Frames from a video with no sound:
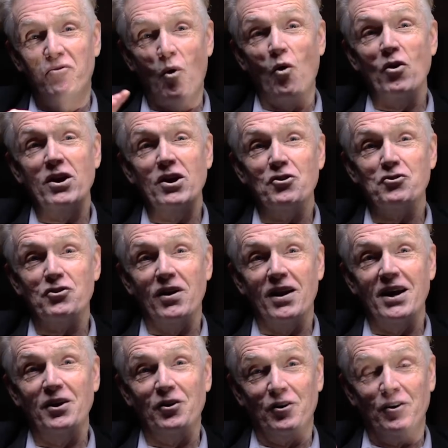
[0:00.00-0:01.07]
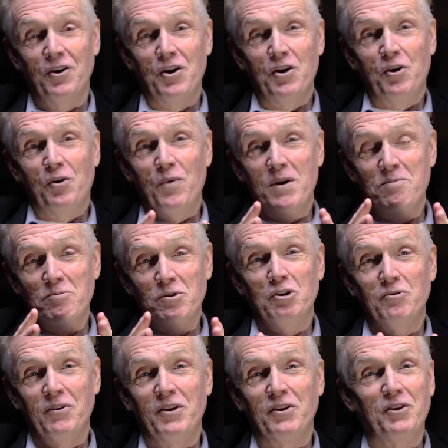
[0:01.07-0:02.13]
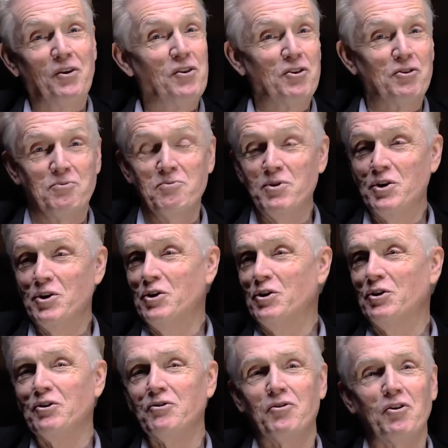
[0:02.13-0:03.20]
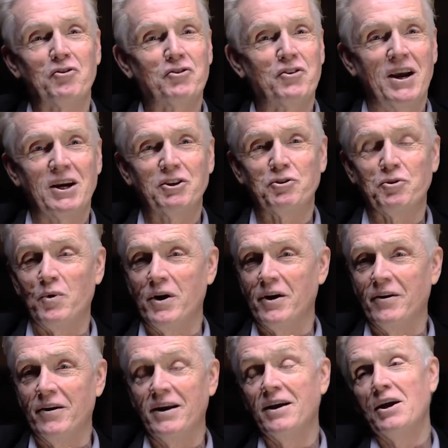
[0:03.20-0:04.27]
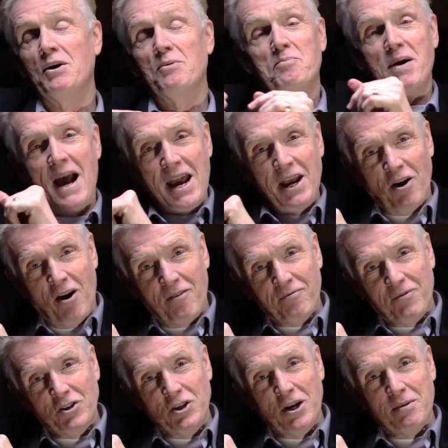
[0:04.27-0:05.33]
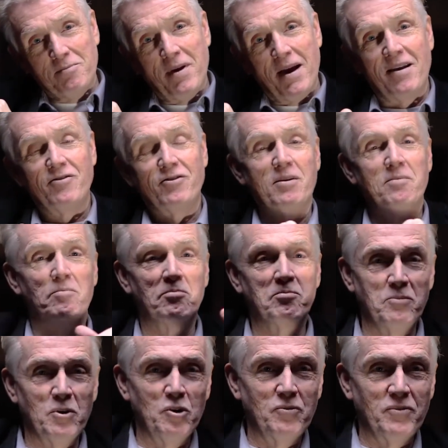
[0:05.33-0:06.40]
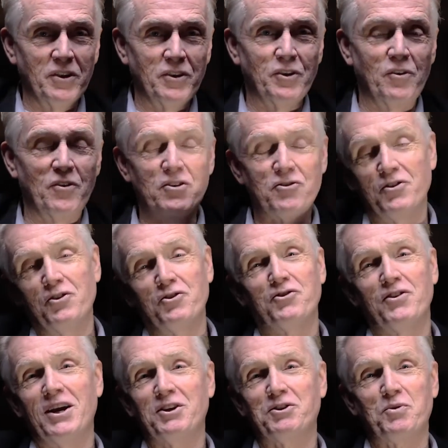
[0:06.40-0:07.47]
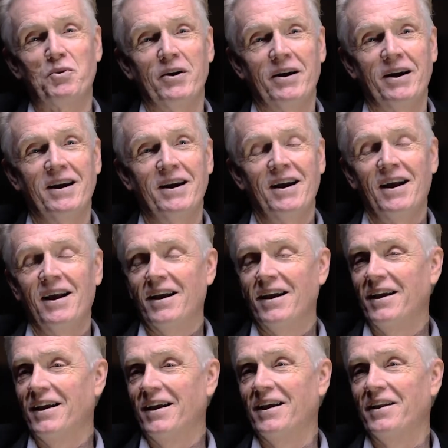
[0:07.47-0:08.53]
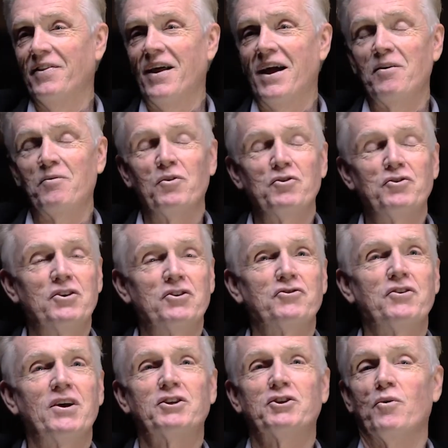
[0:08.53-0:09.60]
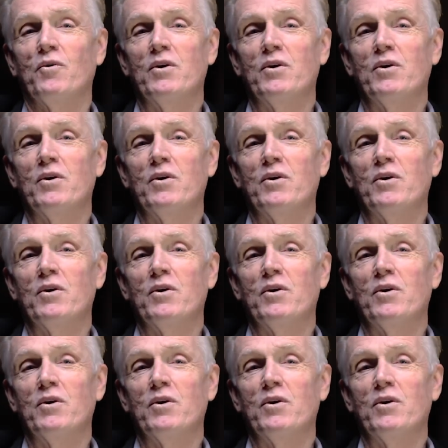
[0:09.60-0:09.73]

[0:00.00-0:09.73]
4 years later, we moved into this beautiful sanctuary, paid off the gymnasium, moved into this new sanctuary, and that was just such a